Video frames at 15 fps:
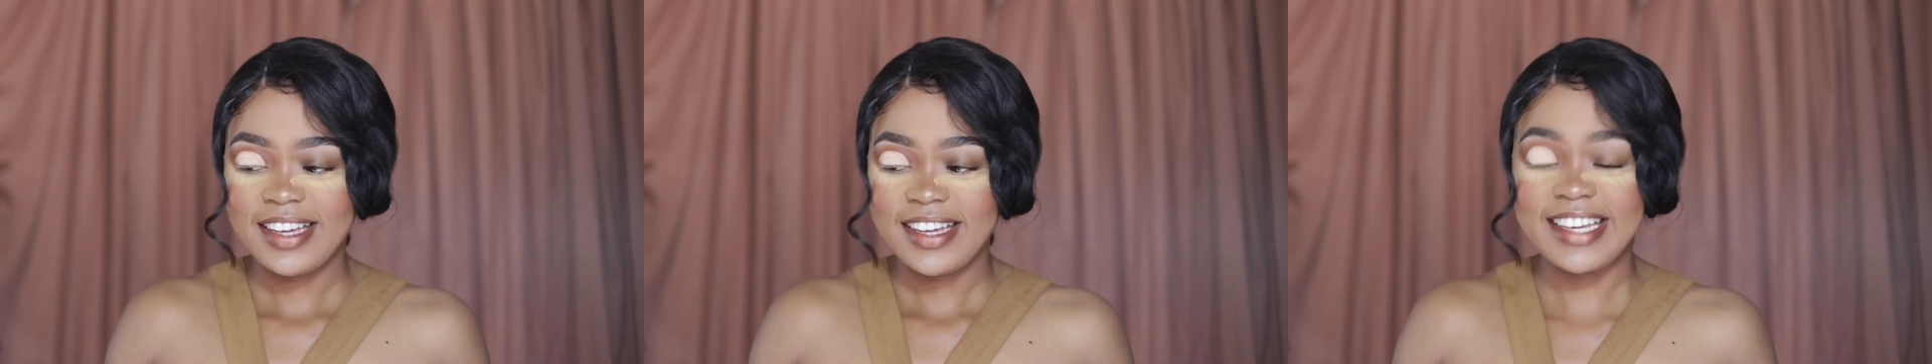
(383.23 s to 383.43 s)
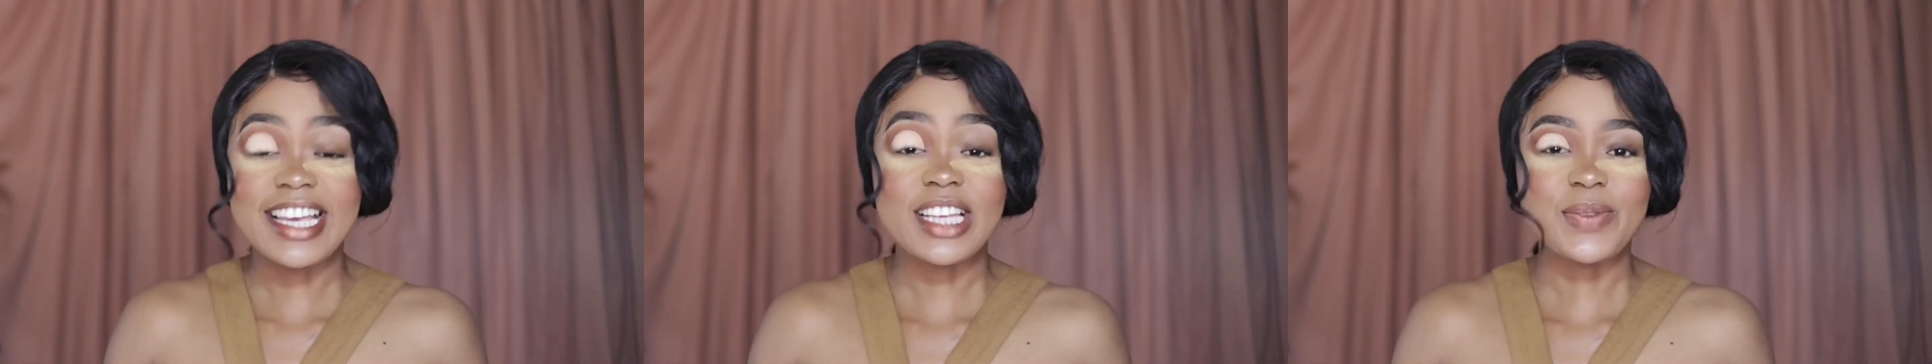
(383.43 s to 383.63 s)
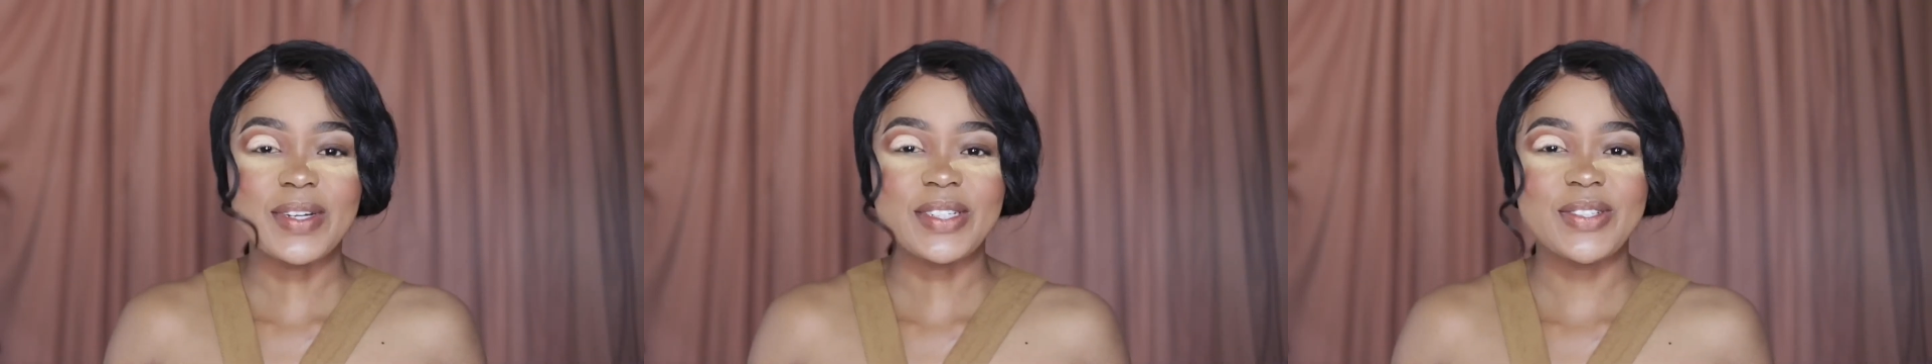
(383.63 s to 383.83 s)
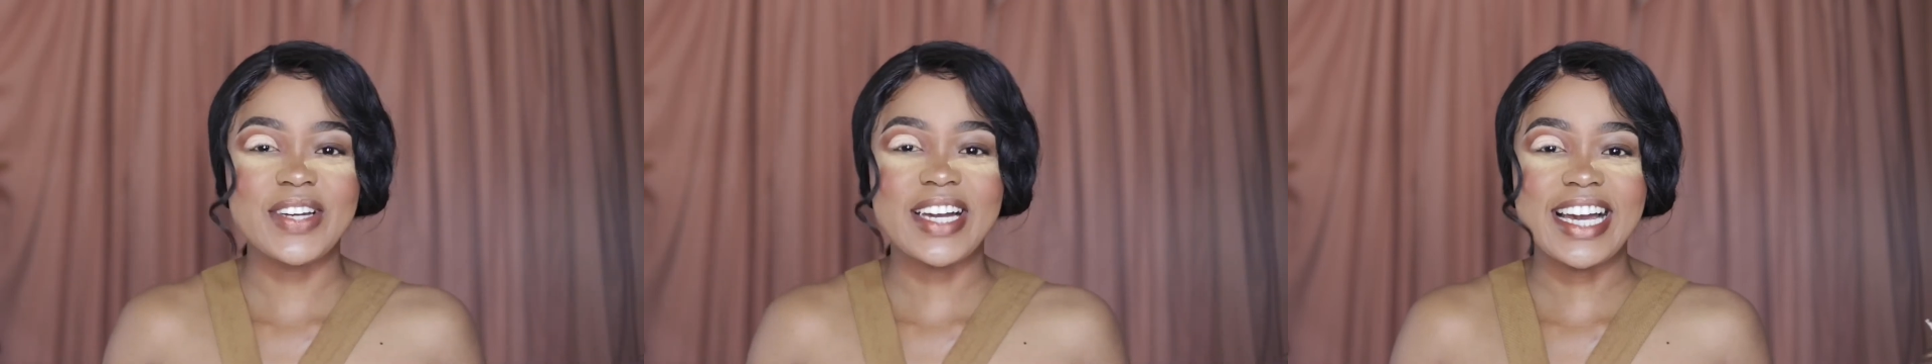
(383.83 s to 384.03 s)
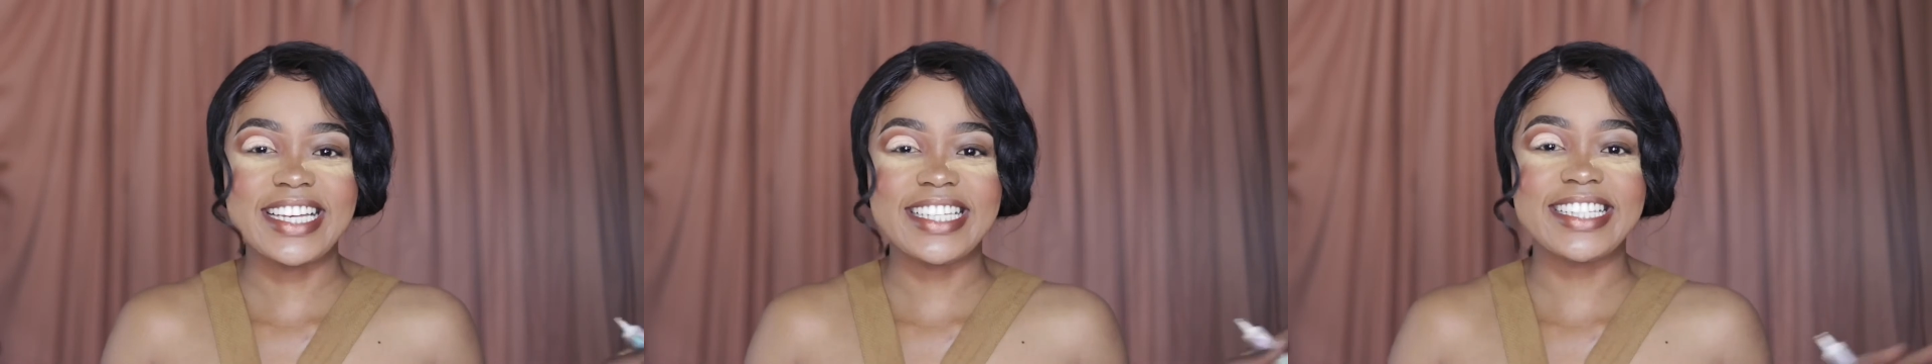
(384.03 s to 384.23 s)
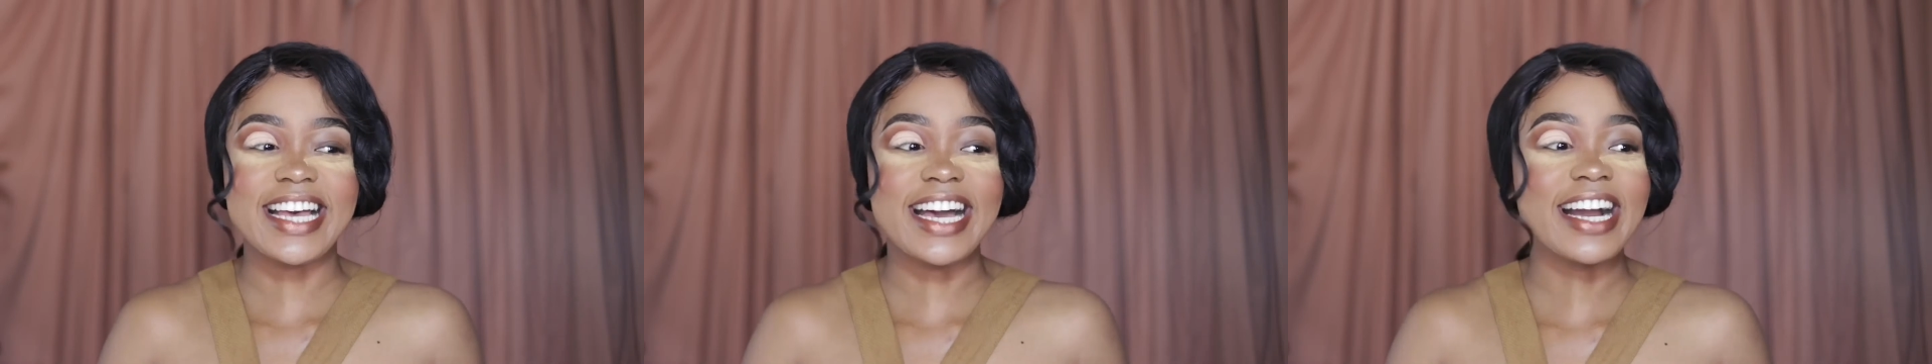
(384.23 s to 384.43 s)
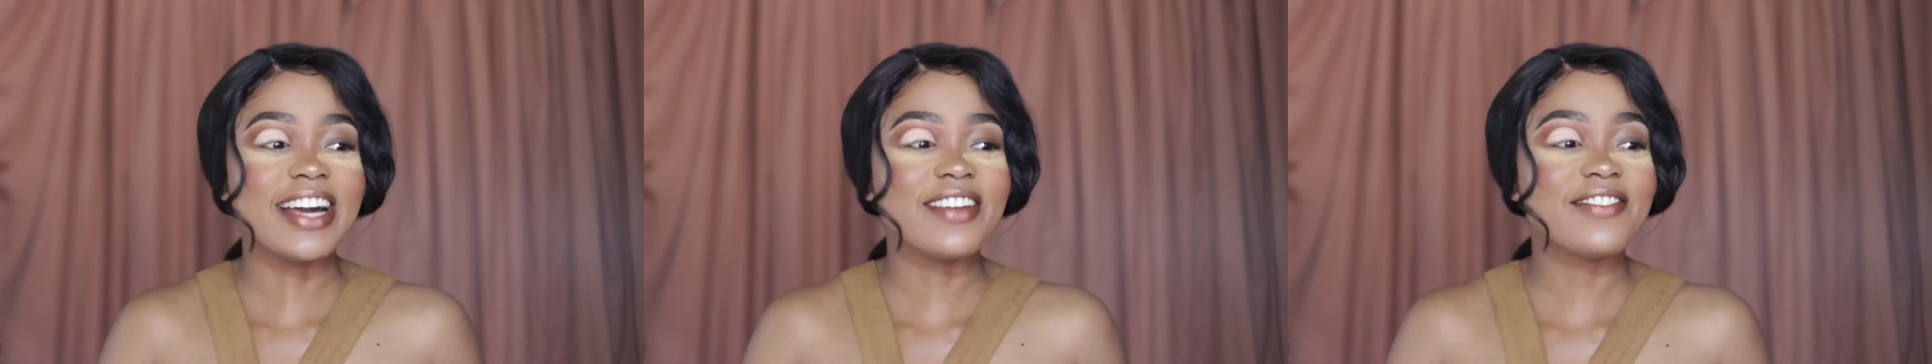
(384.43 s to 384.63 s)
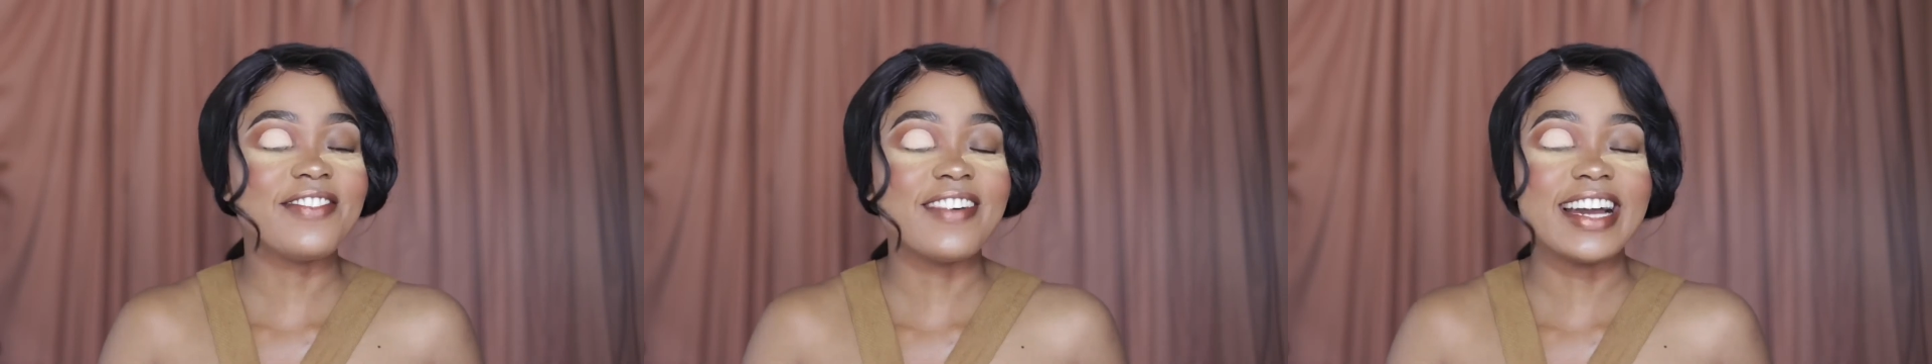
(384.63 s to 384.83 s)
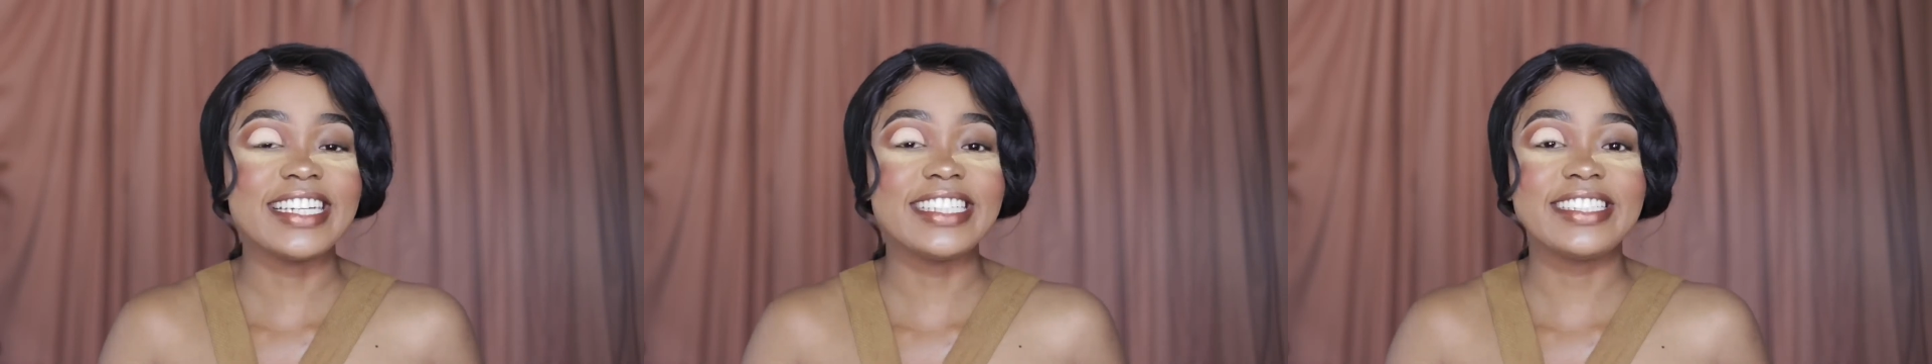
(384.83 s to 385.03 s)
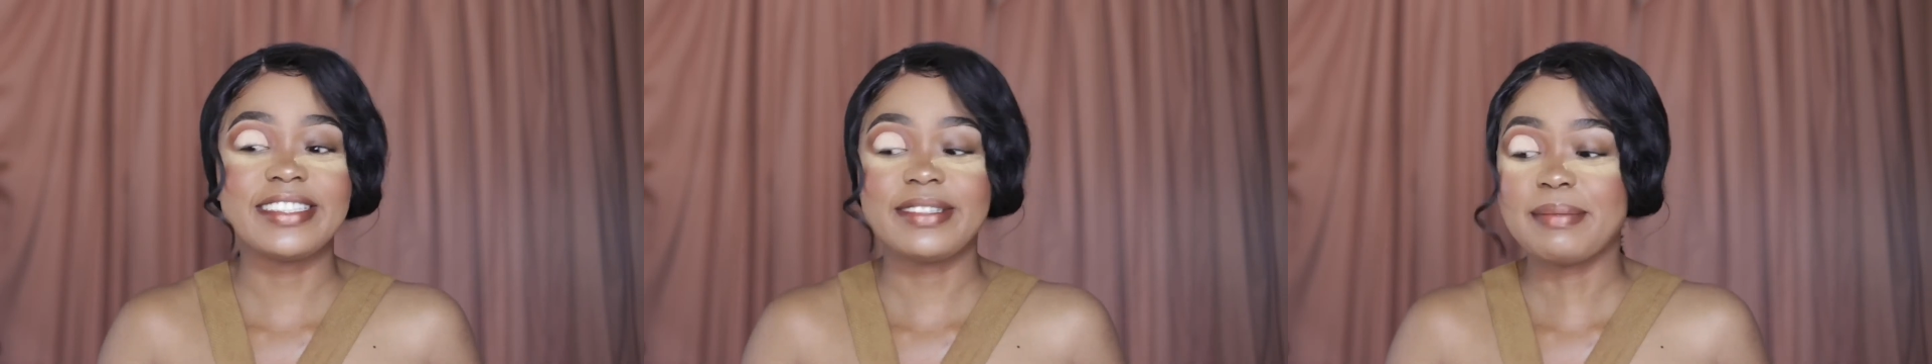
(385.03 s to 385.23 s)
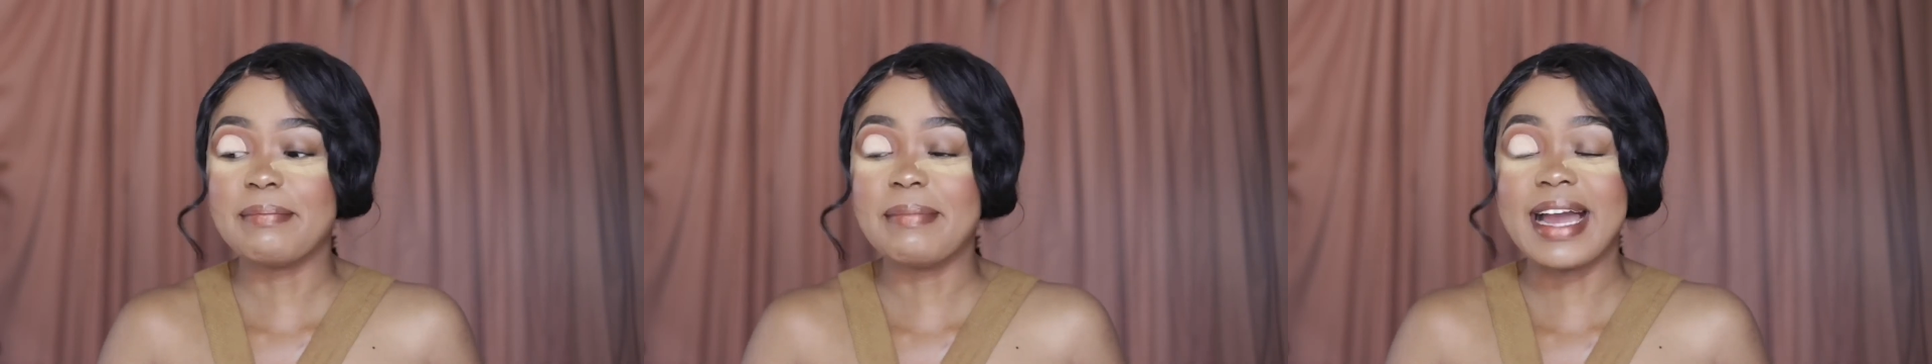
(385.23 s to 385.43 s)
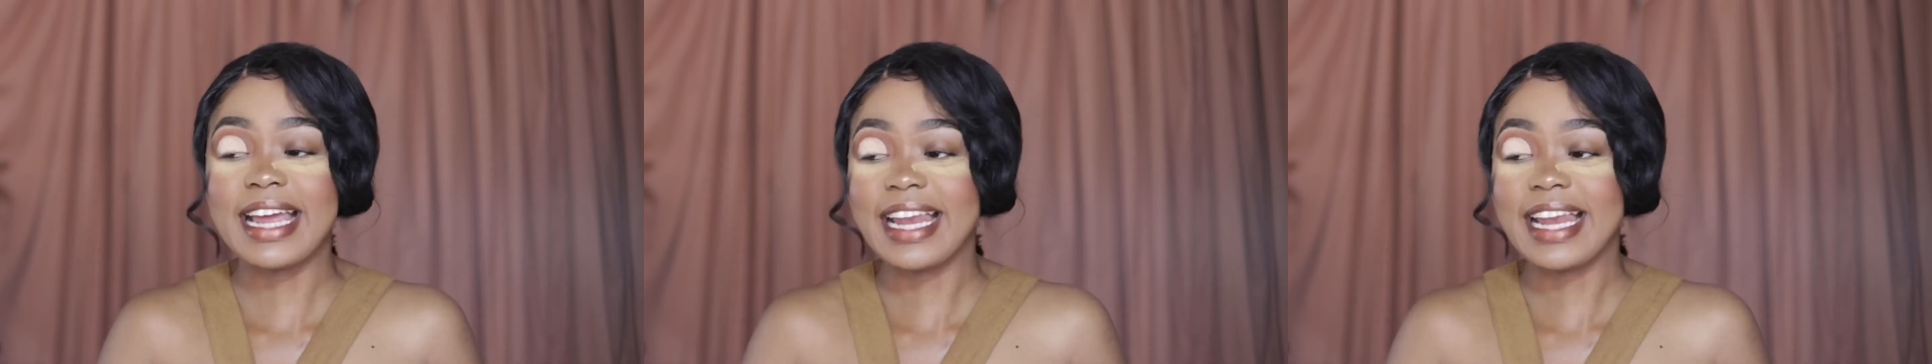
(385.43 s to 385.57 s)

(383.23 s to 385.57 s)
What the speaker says: Guess what, you guys? I can't find my